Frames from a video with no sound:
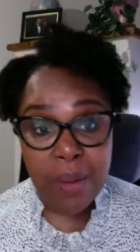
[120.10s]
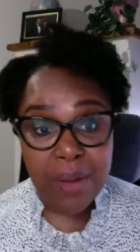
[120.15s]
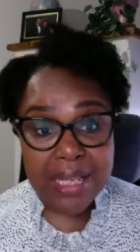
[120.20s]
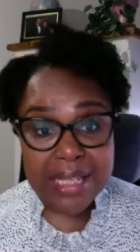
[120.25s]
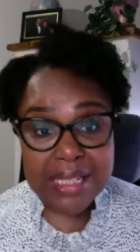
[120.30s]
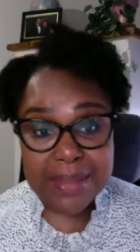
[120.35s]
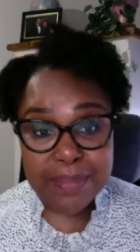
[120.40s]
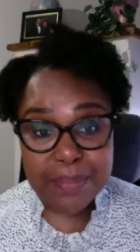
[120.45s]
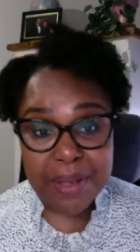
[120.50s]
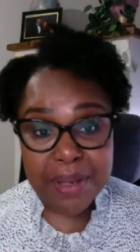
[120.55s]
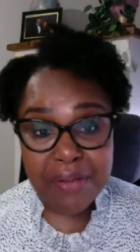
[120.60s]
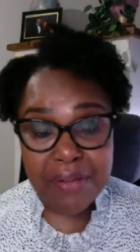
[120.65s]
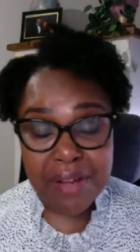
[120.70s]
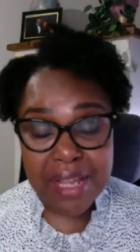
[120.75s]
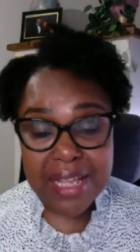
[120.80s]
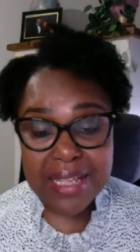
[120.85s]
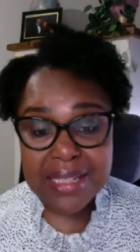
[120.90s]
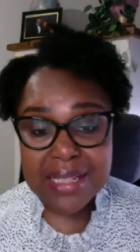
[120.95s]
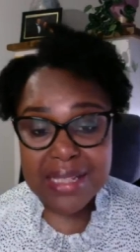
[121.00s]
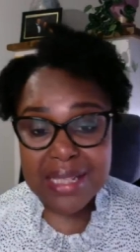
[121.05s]

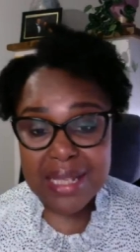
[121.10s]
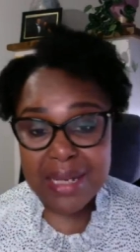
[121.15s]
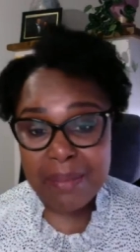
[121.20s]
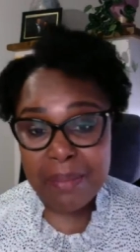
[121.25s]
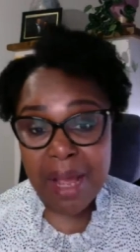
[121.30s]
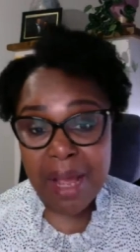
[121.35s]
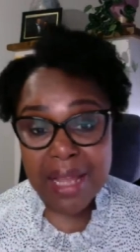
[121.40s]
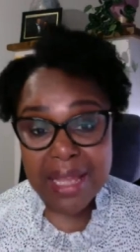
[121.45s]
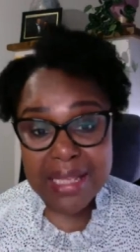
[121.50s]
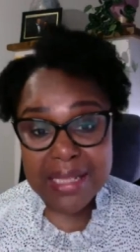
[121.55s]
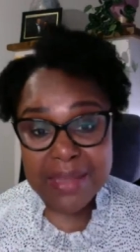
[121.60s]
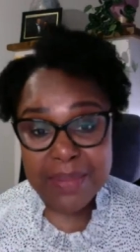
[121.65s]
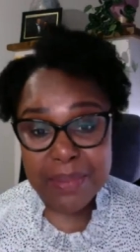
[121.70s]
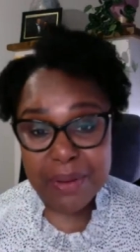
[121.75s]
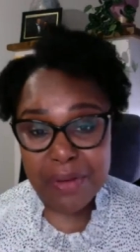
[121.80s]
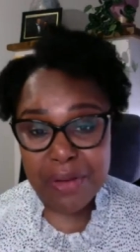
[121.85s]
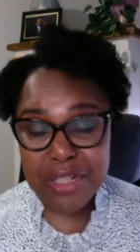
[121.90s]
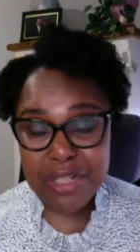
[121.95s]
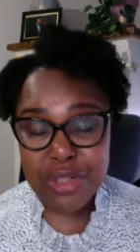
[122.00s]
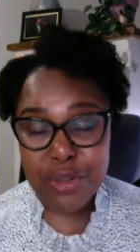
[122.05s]
experience and my
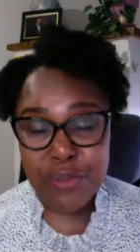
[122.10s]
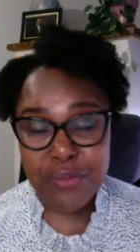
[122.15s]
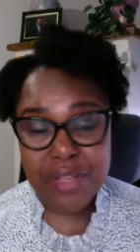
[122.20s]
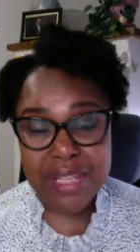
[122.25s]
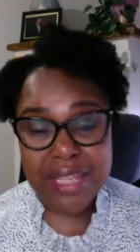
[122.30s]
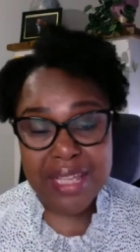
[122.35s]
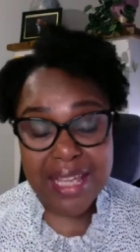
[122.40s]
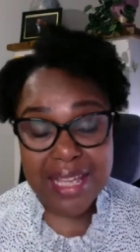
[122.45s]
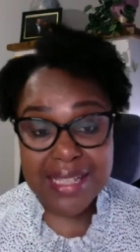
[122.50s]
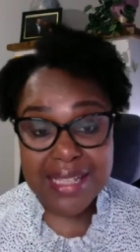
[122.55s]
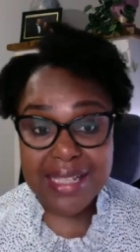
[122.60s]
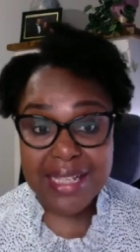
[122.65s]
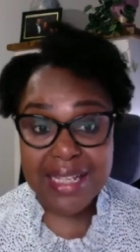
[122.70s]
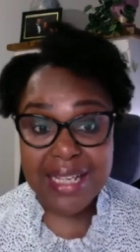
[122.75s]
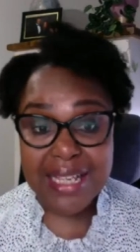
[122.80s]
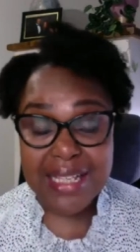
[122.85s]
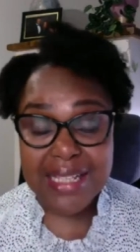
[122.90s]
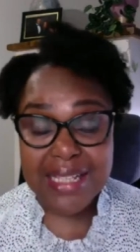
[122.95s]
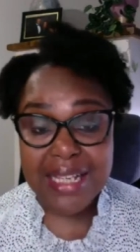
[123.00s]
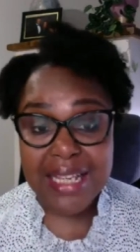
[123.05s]
experience over years and
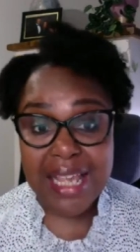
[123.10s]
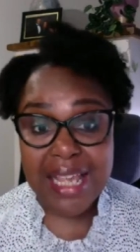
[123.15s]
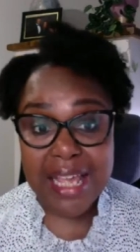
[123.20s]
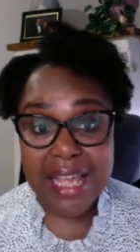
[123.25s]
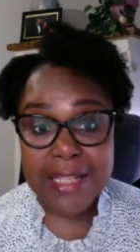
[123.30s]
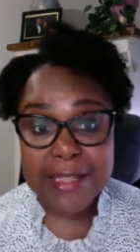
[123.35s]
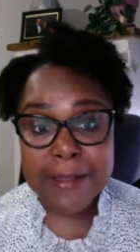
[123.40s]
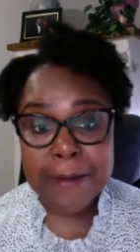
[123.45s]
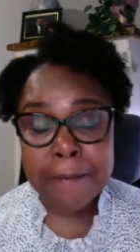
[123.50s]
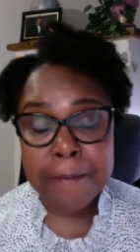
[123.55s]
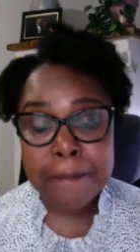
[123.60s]
years and years.